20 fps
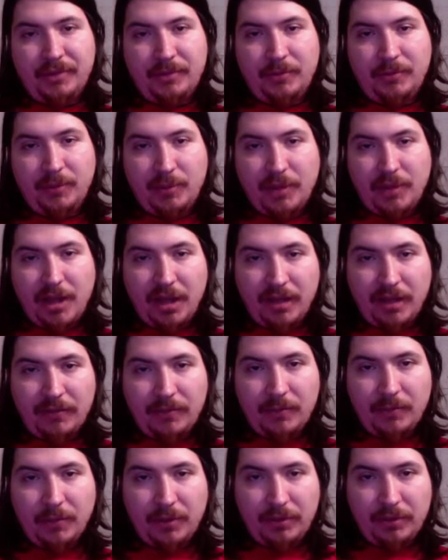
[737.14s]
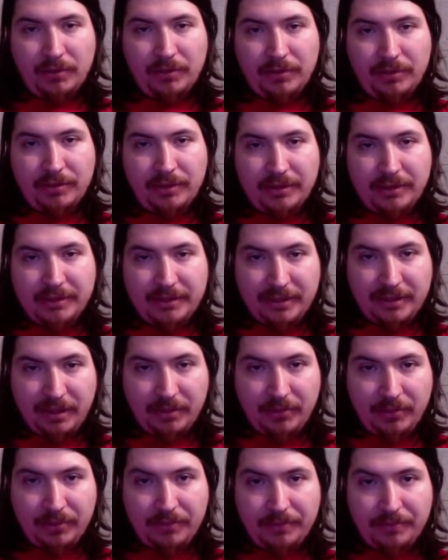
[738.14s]
we will have a world that's
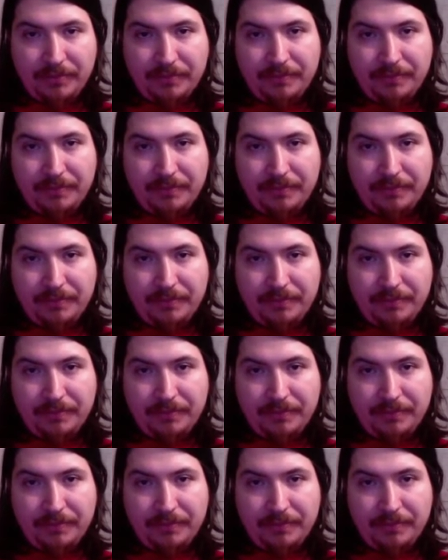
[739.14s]
stable.